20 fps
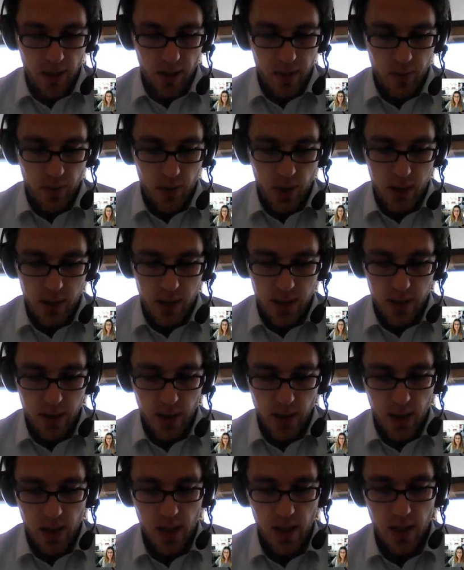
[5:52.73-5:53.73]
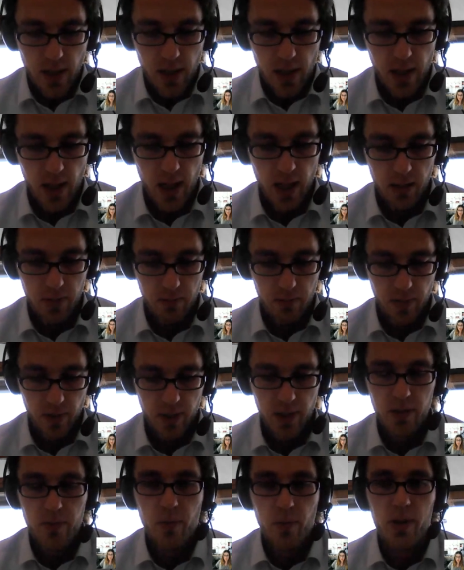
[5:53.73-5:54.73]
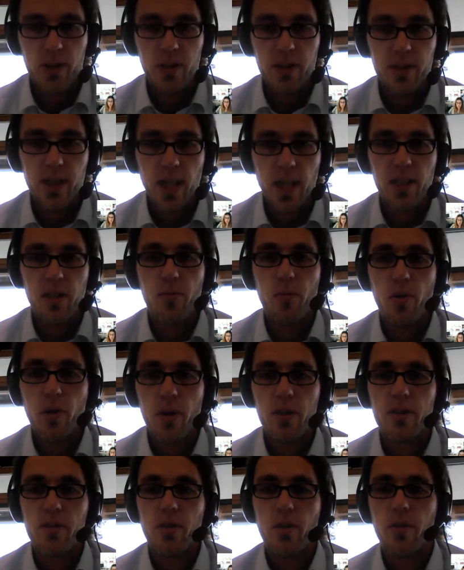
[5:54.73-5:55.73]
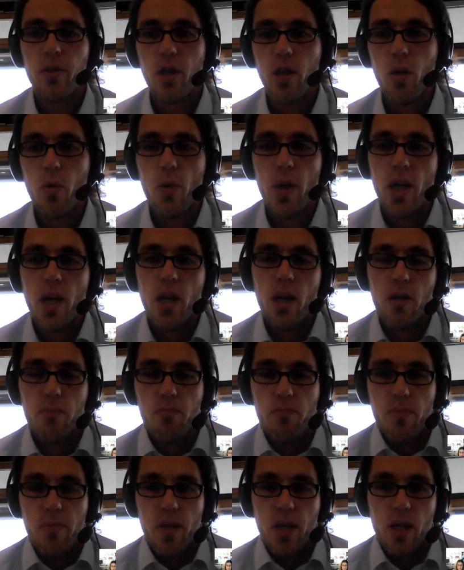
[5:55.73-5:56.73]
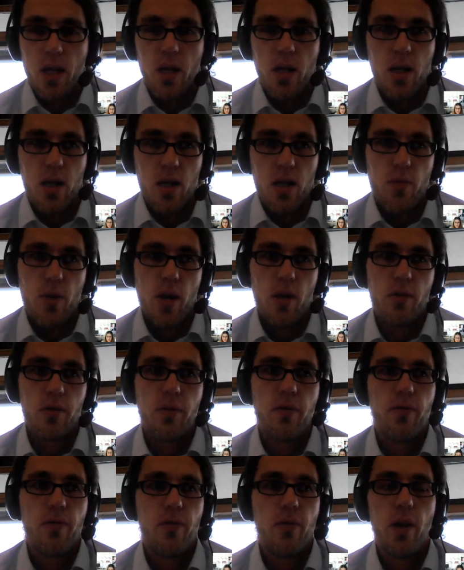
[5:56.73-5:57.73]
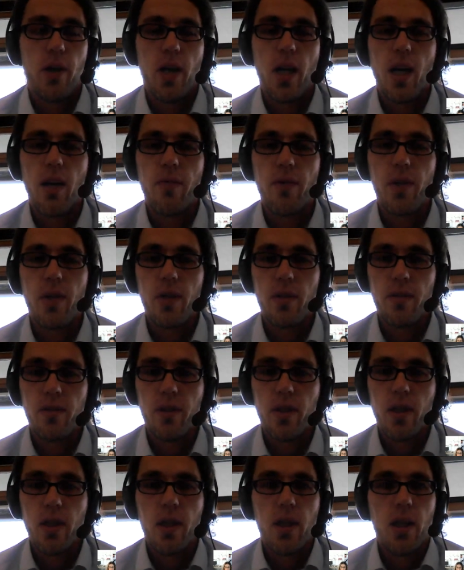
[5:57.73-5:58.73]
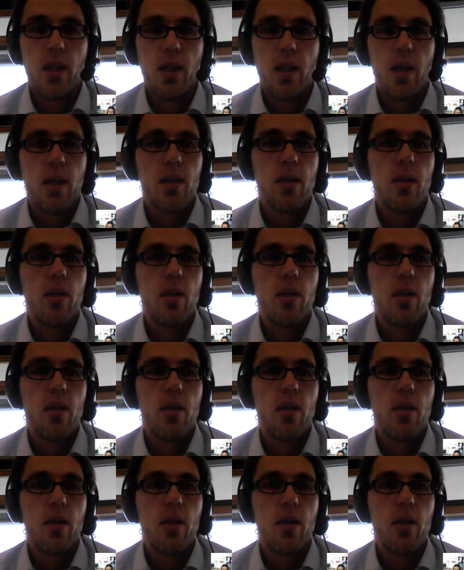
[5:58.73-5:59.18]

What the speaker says: And that was, this was the starting point. So now we are about 4.5 years